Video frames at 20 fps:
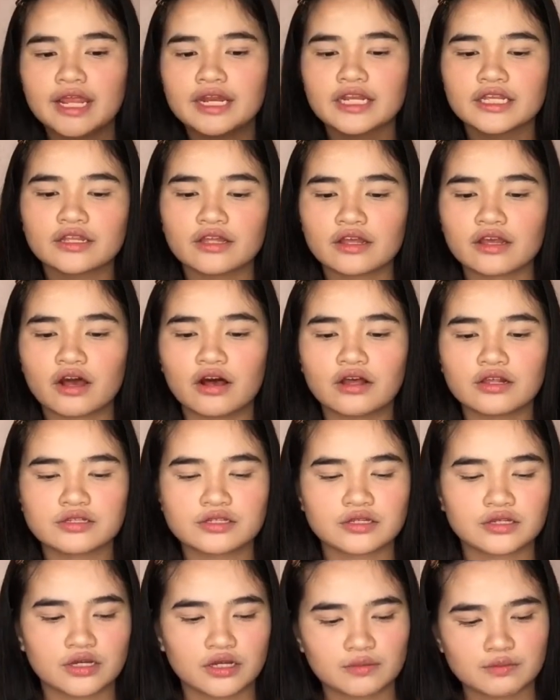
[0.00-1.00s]
and it
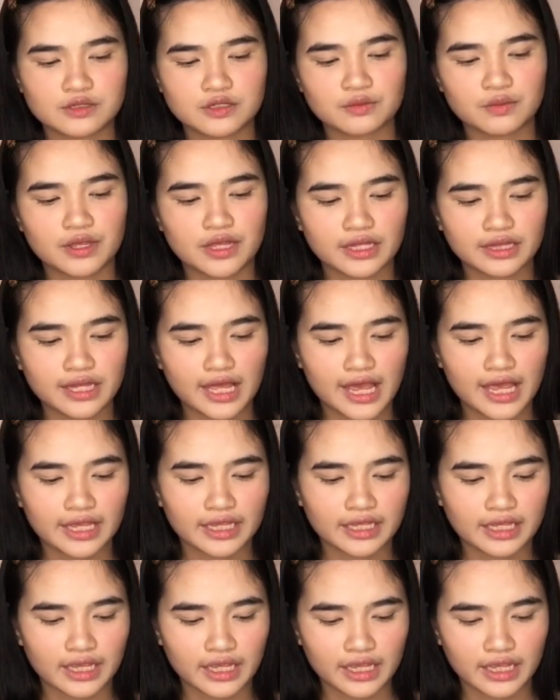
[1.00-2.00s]
also comes with
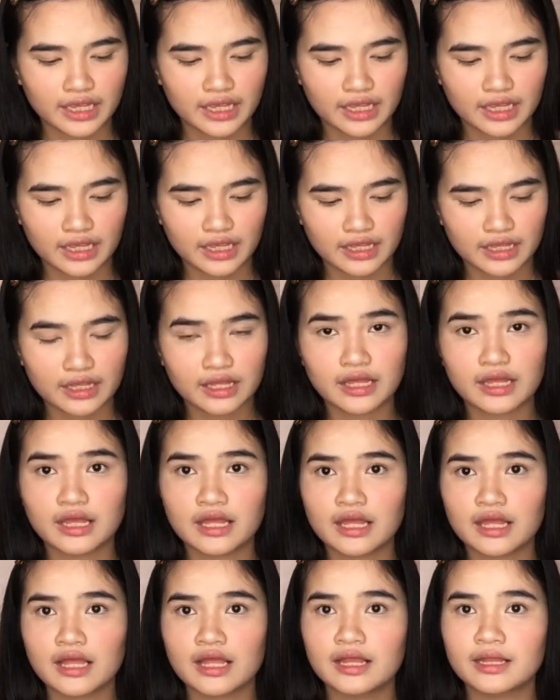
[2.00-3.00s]
like a
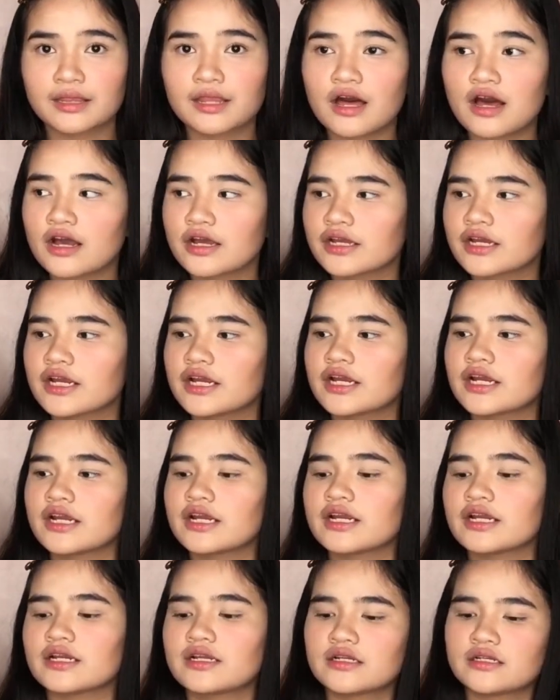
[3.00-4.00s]

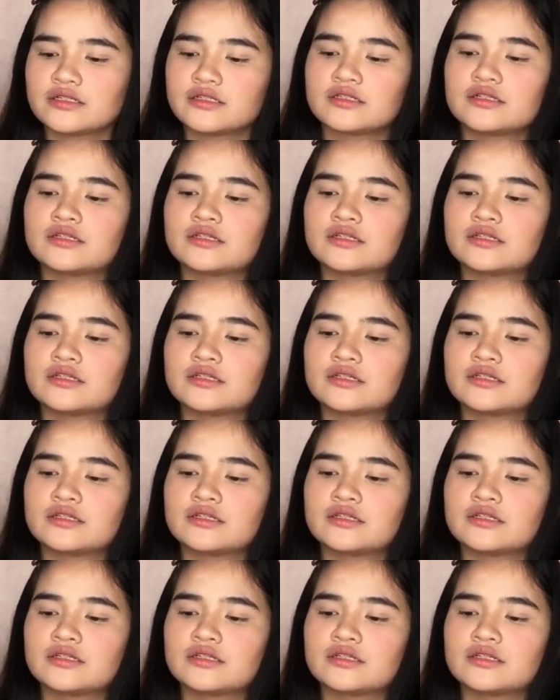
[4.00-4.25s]
longer